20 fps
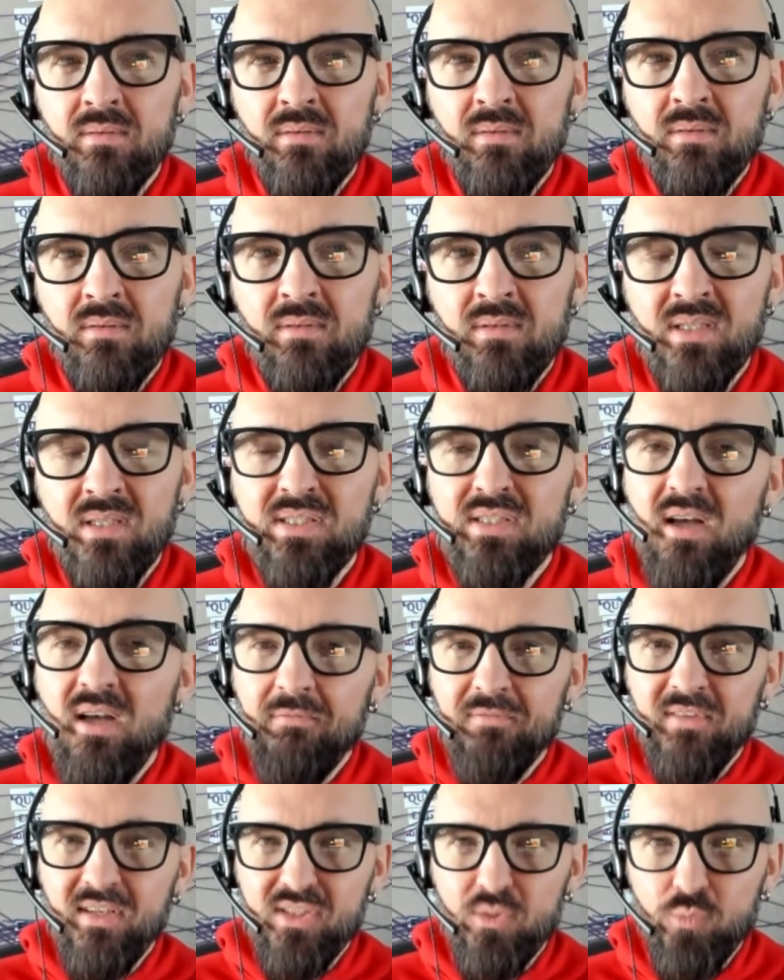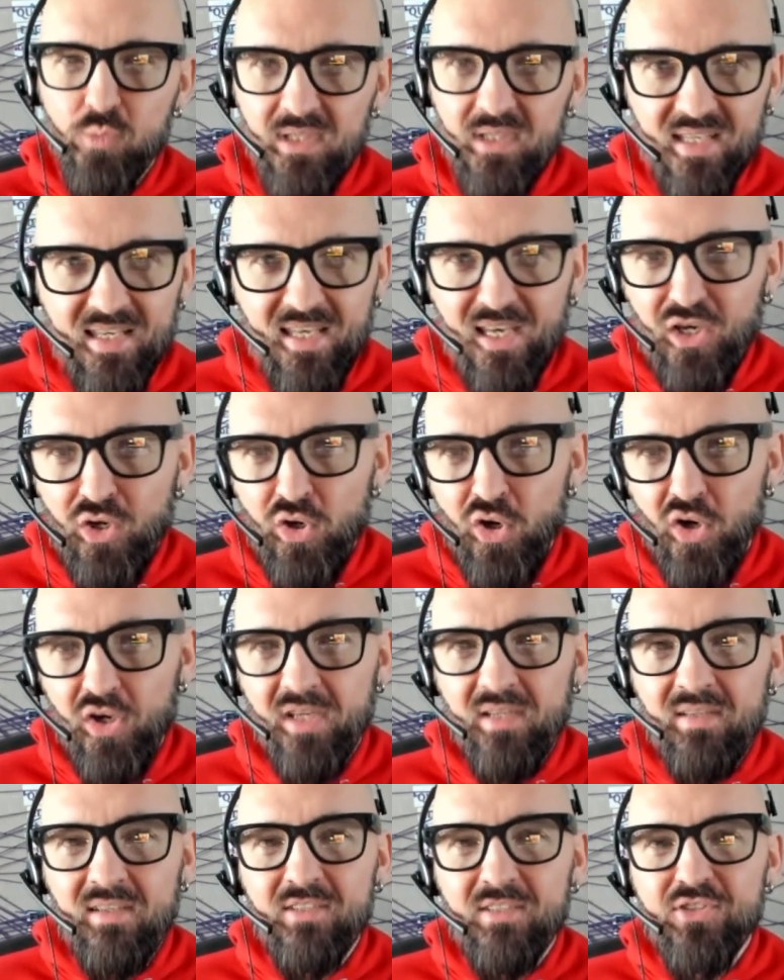the stuff doesn't really get
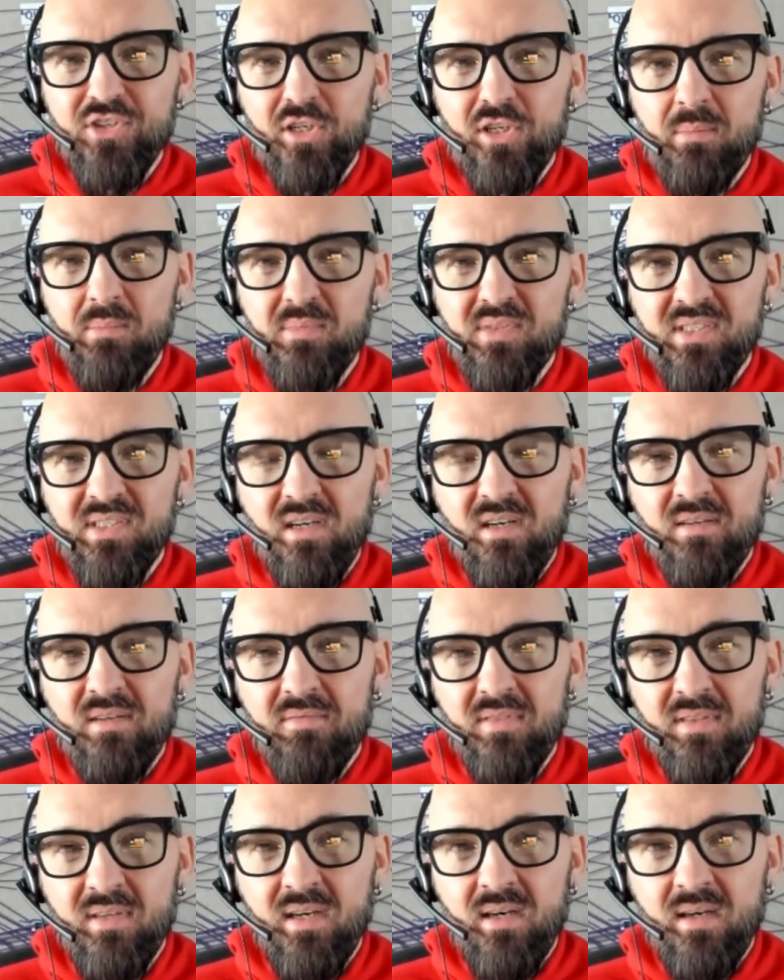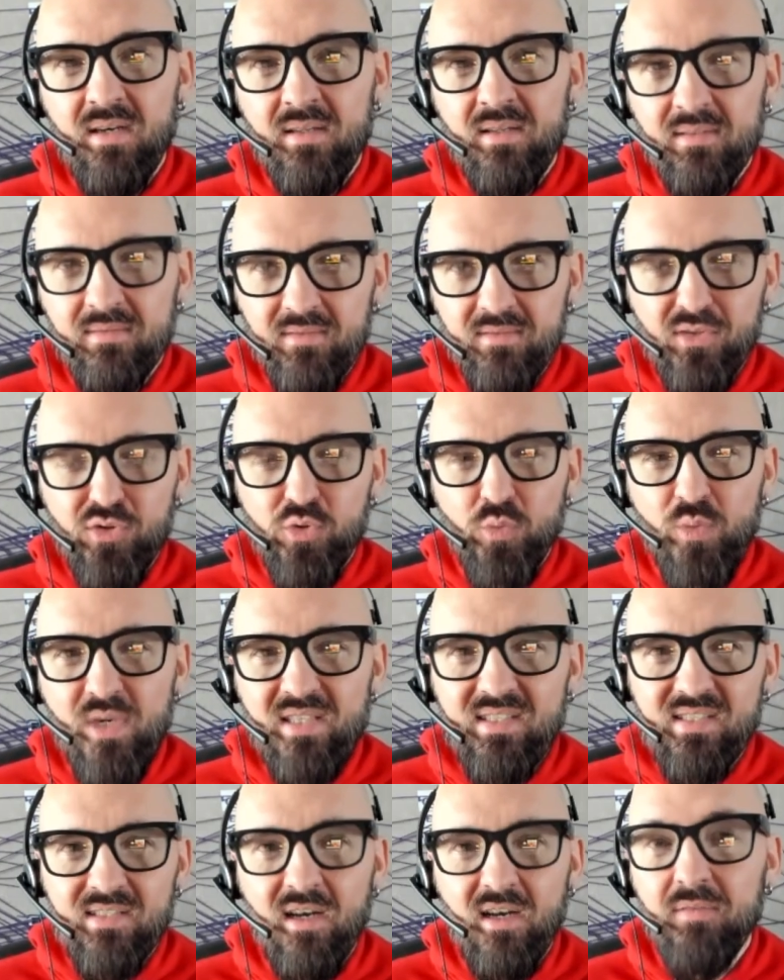cooking in terms of the
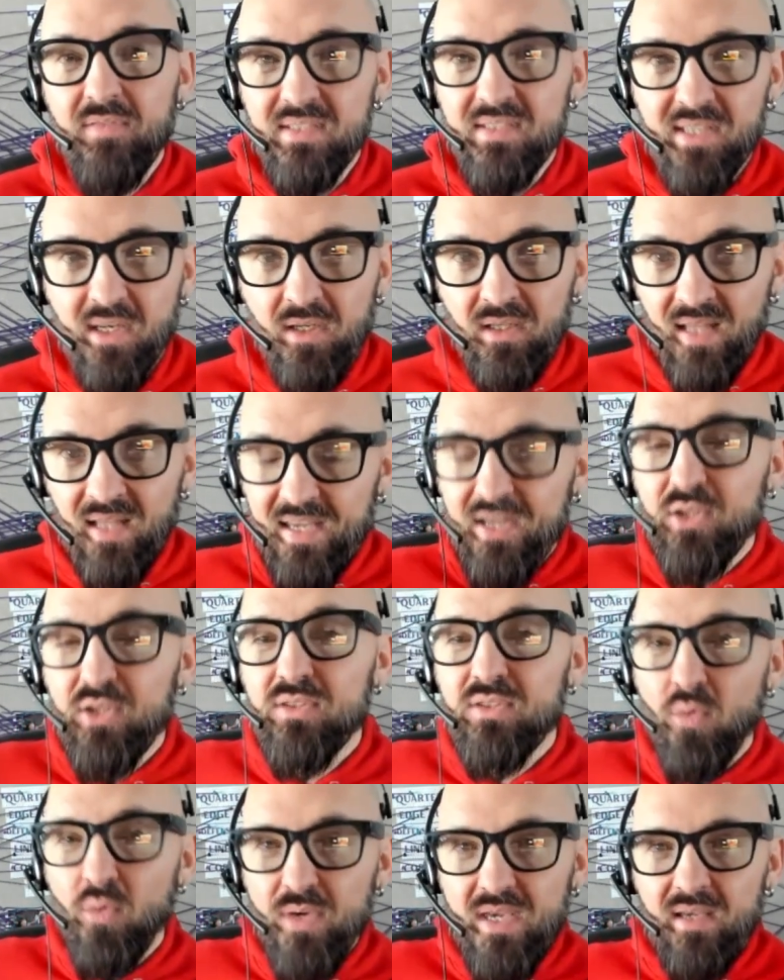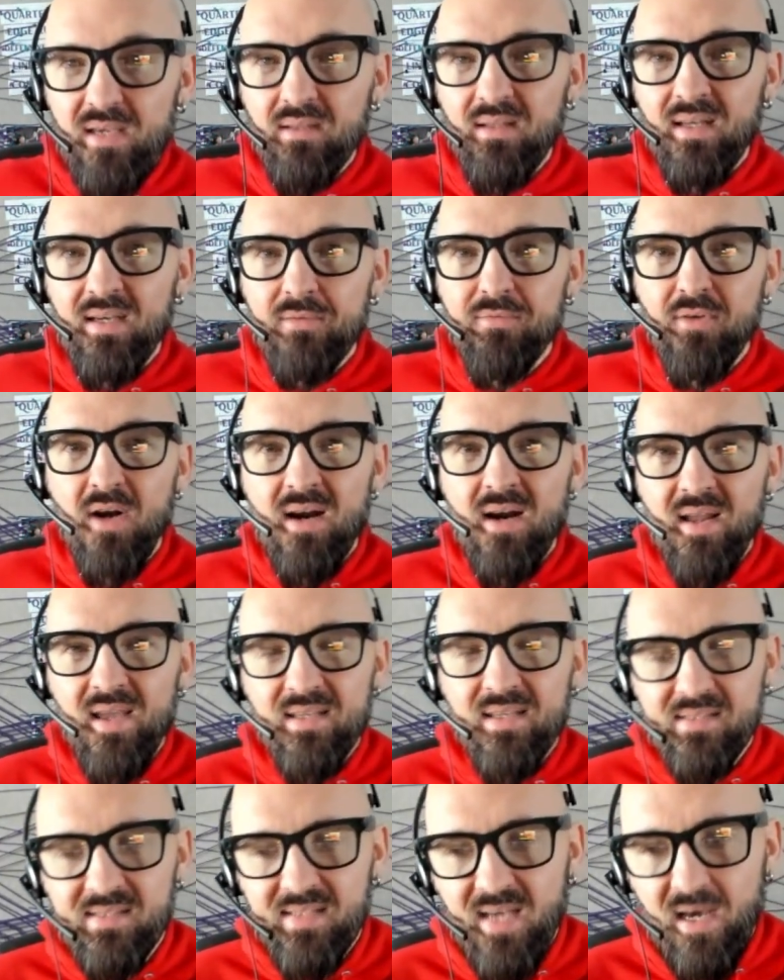sweet stuff until later in the week, like Friday
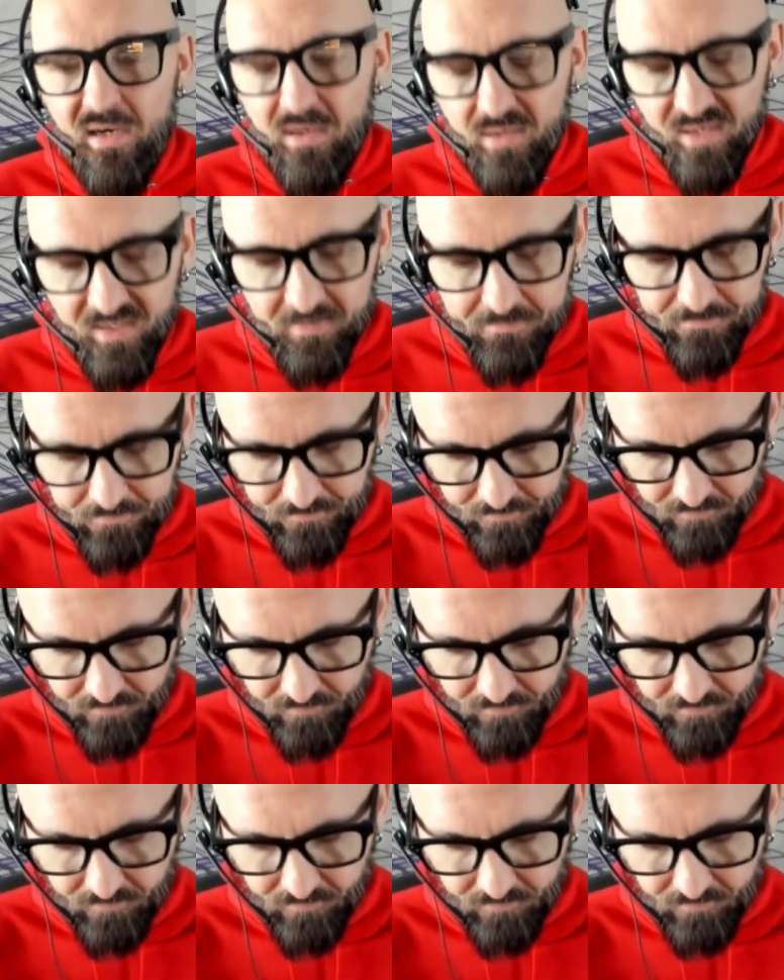and Saturday.